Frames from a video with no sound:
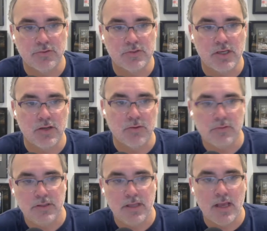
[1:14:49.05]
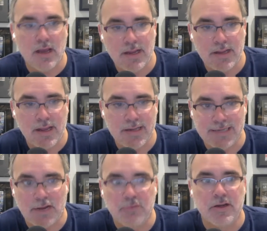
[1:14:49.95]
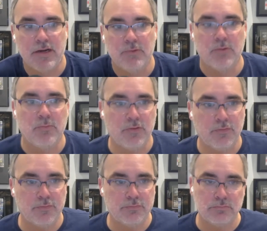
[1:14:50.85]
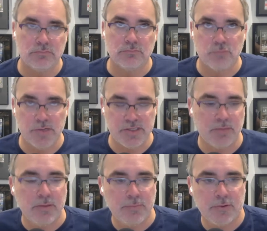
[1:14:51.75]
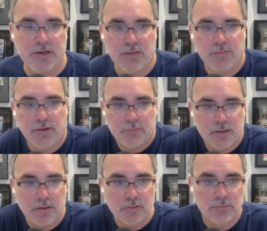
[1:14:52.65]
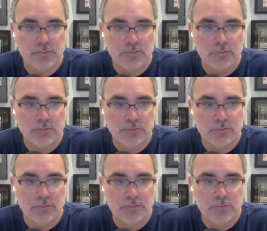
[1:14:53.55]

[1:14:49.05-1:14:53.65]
So yeah, I, I doubt that anyone would have reasonably put an elevator there.